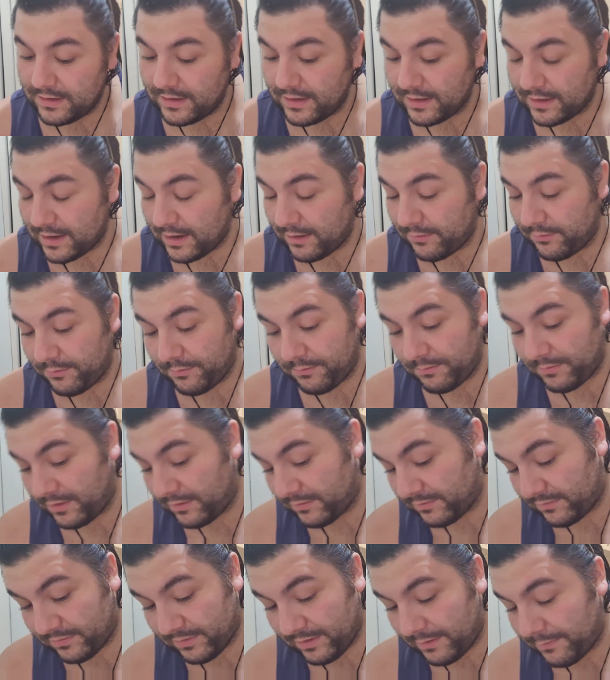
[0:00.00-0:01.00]
I can't
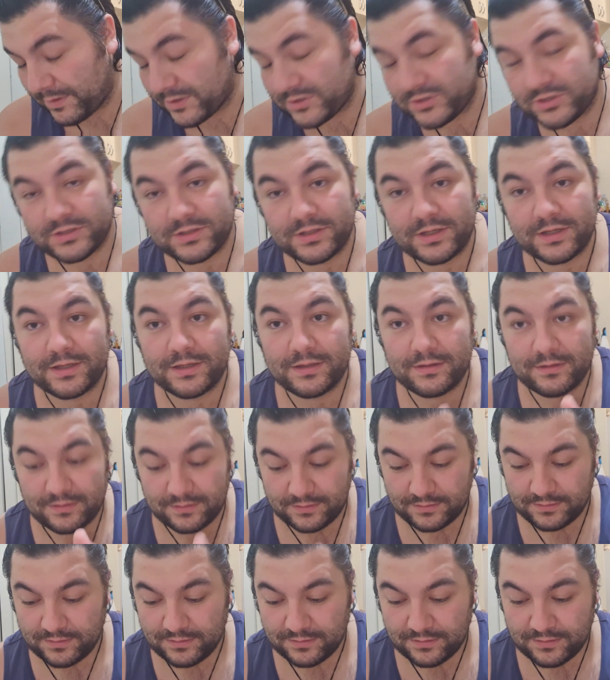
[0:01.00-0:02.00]
remember, they mentioned it in
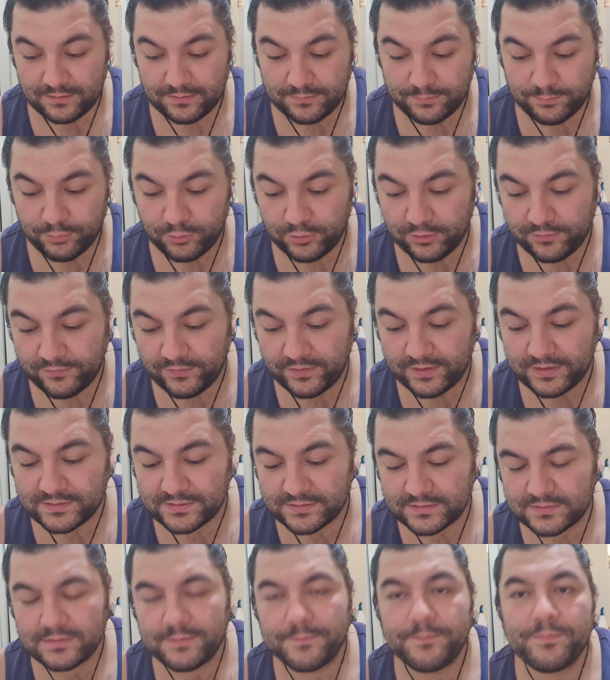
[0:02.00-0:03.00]
the
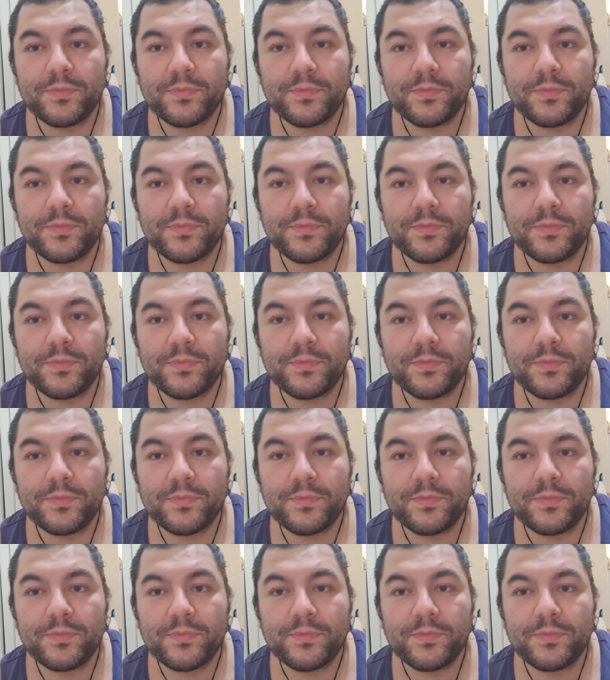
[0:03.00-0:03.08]
preface.